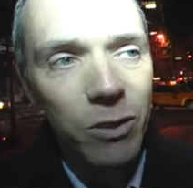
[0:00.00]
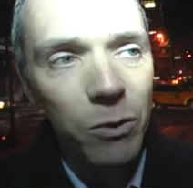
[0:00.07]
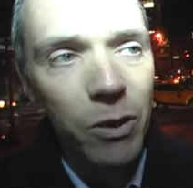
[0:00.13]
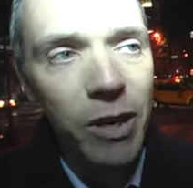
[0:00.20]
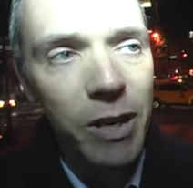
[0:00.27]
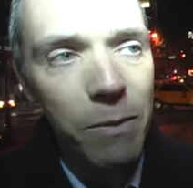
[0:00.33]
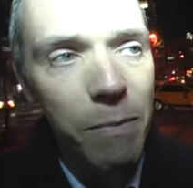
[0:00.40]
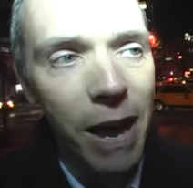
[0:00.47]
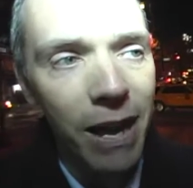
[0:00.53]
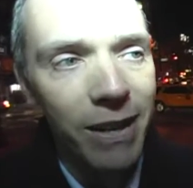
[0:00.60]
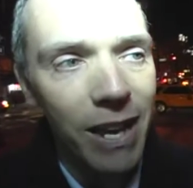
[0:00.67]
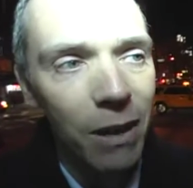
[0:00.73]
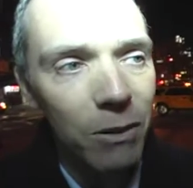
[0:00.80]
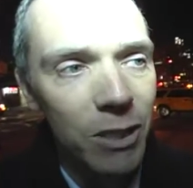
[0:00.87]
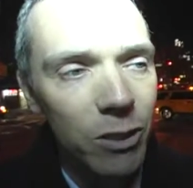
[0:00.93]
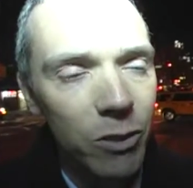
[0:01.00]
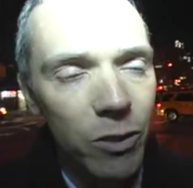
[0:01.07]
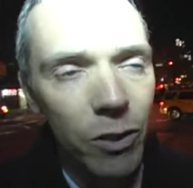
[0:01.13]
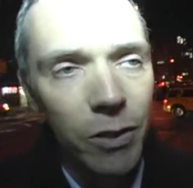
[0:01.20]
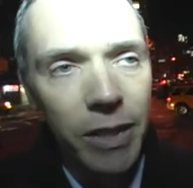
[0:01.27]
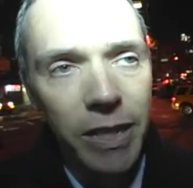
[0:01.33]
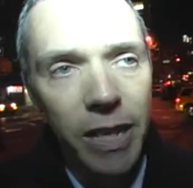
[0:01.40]
to worry about how he's
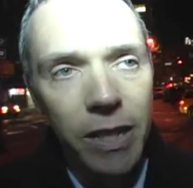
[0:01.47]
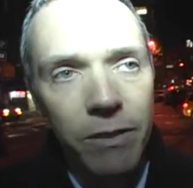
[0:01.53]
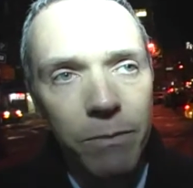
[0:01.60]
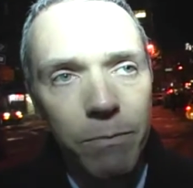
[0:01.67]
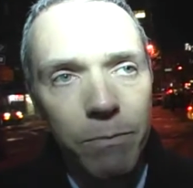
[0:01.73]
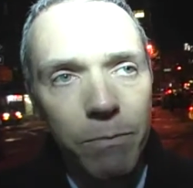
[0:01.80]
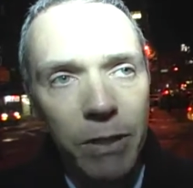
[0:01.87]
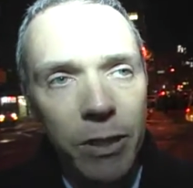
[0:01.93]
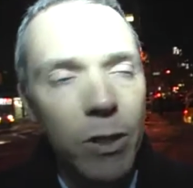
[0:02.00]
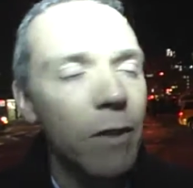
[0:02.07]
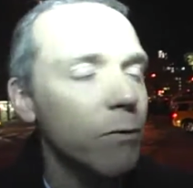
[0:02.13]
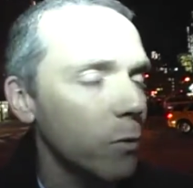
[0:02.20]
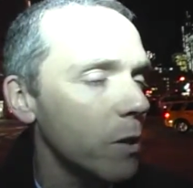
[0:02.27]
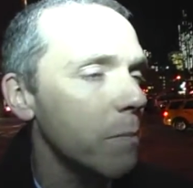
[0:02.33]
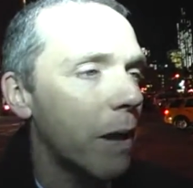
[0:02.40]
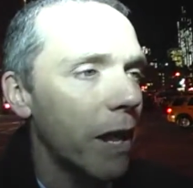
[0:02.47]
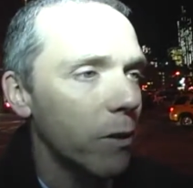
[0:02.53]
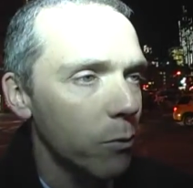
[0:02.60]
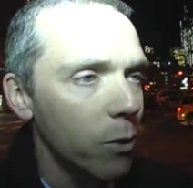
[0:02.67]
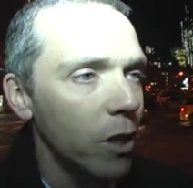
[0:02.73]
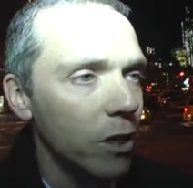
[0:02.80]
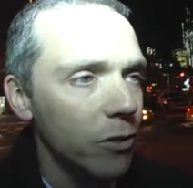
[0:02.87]
doing. But you do have to worry about how
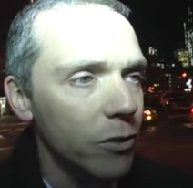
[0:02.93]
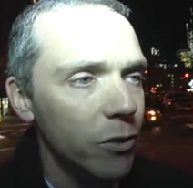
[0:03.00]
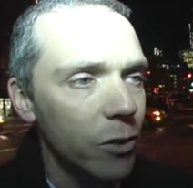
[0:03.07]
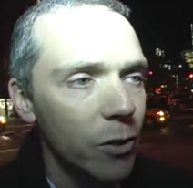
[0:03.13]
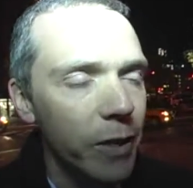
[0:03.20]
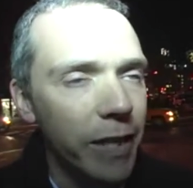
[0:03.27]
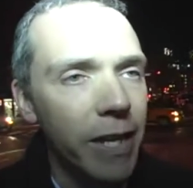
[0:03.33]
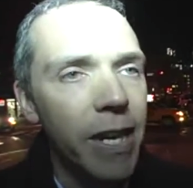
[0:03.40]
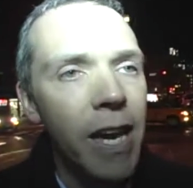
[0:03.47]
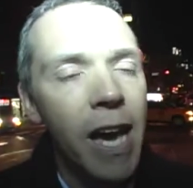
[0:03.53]
the workers are doing.